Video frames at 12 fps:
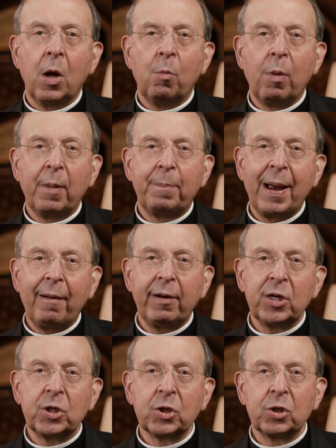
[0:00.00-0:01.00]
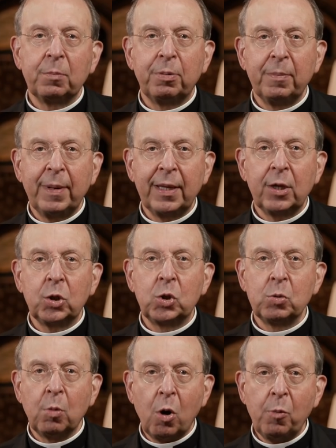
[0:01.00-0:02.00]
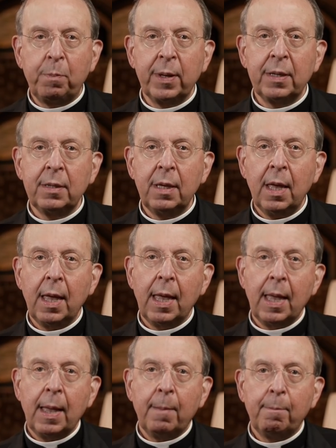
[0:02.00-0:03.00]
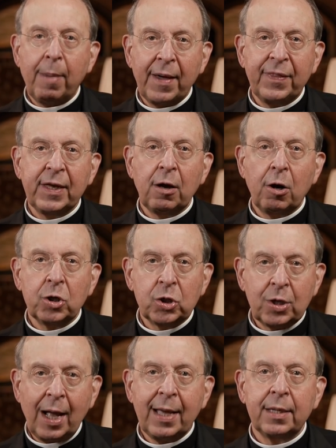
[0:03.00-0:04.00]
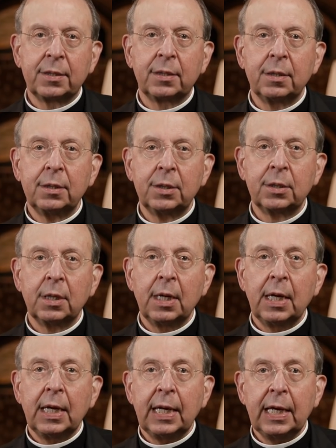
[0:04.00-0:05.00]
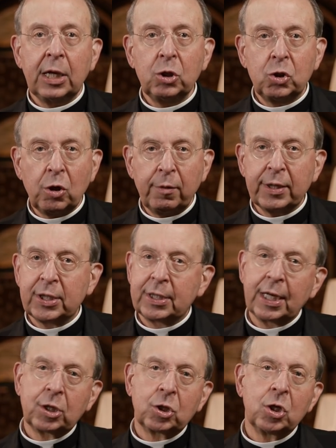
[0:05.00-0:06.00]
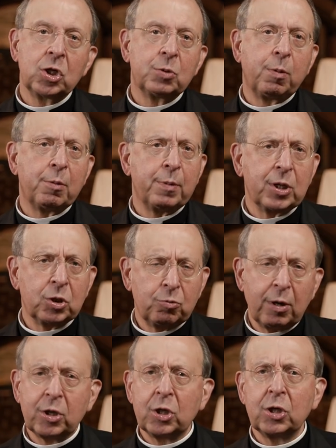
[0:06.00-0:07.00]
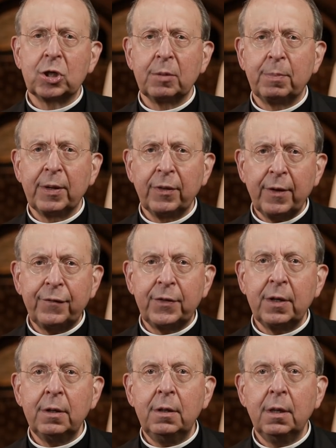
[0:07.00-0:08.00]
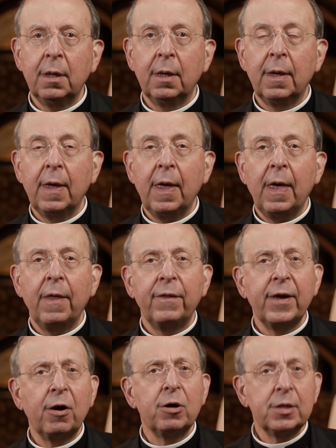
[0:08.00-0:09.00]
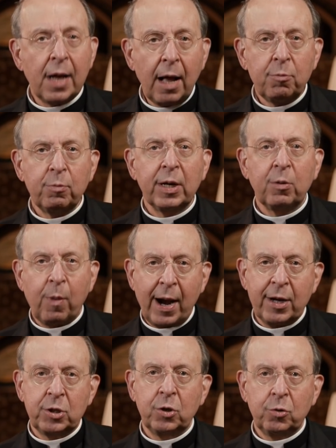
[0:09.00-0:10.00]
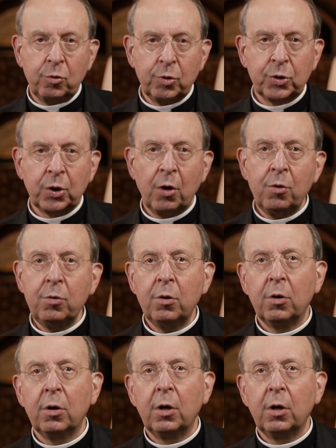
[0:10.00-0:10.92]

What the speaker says: While parishes are permitted to open by the Archdiocese in jurisdictions where restrictions have been lifted, they are not required to do so.